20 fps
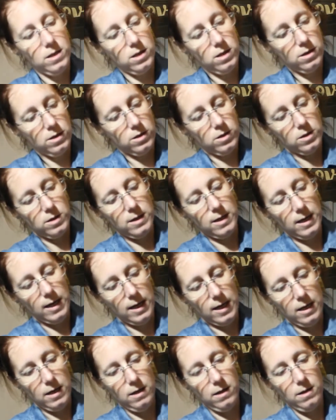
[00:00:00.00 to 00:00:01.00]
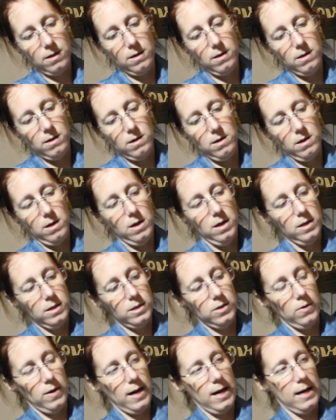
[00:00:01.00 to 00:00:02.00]
underneath,
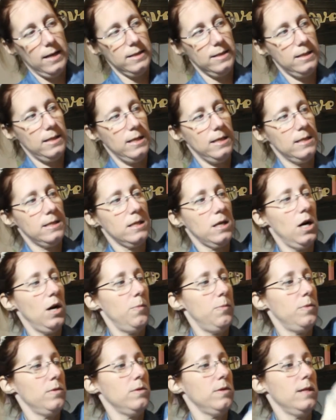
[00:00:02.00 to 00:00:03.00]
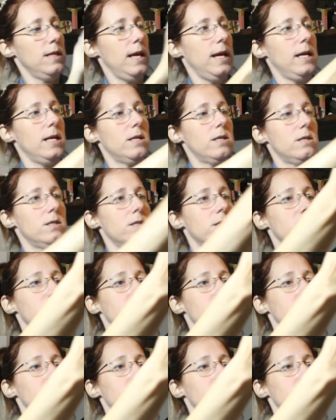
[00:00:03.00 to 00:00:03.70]
so it has these couple layers